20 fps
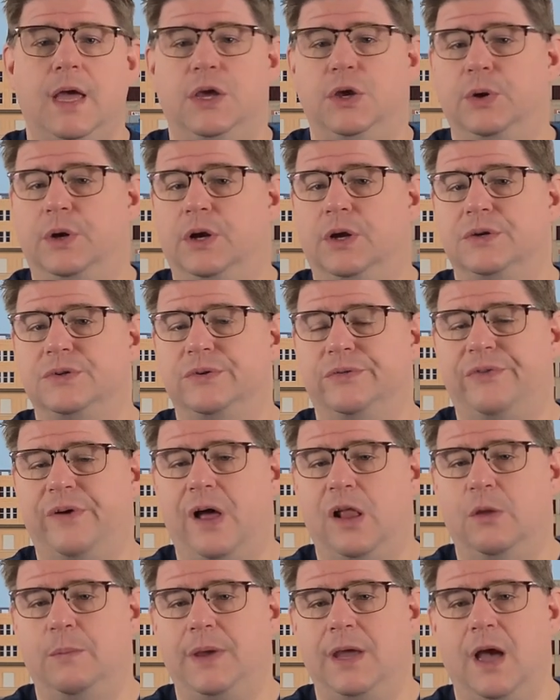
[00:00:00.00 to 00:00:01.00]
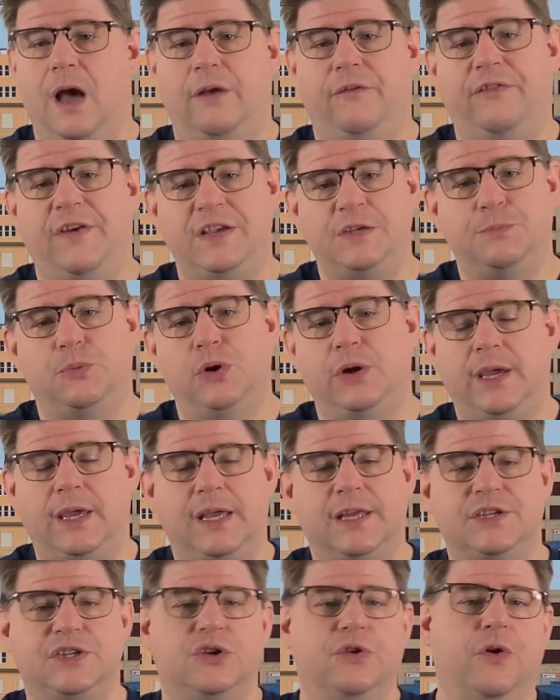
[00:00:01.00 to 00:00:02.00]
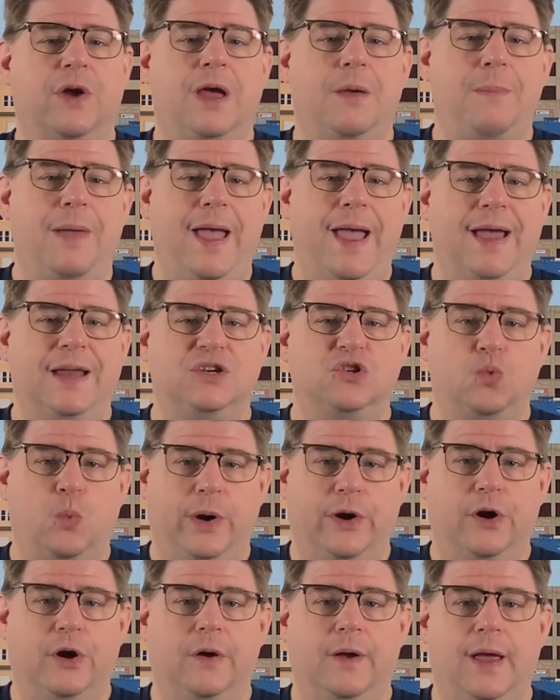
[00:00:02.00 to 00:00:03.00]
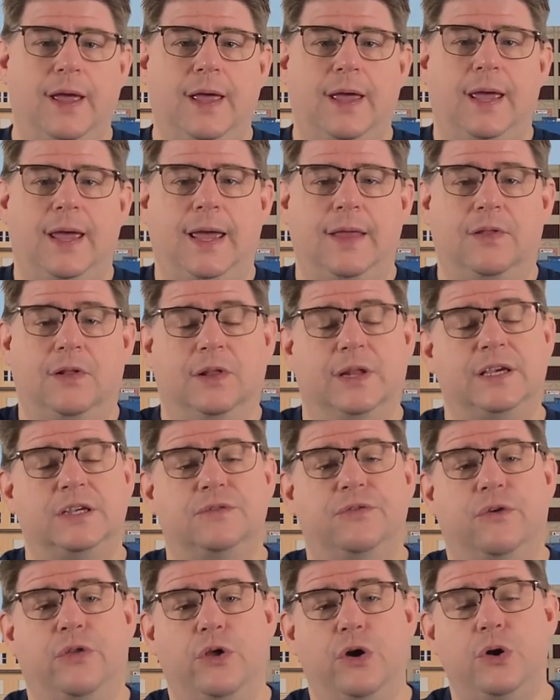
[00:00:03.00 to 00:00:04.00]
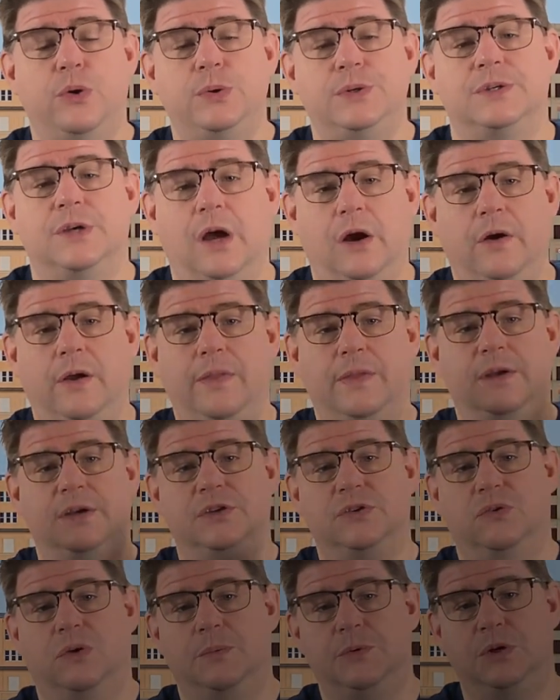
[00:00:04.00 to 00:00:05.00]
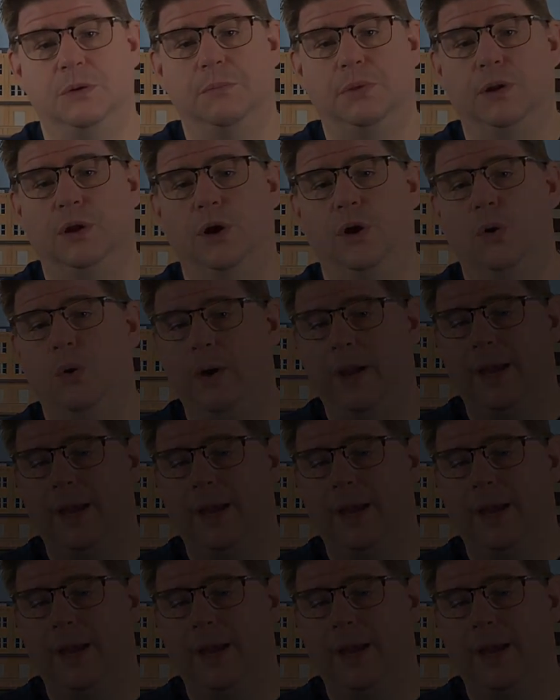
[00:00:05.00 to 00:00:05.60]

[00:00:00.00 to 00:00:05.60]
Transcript: You can also follow me on Facebook, Instagram, and Twitter, and the links for those are in the description below.